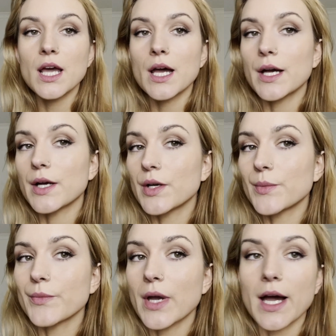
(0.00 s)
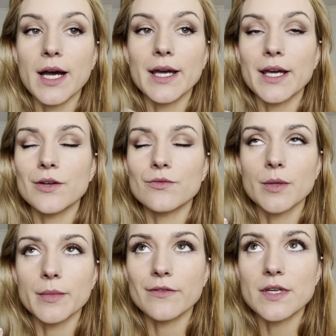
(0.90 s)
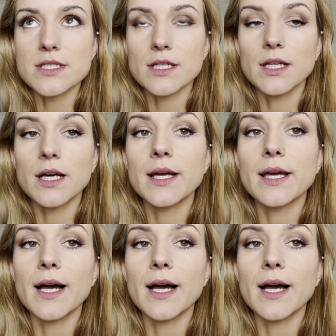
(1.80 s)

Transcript: I rub my face a lot.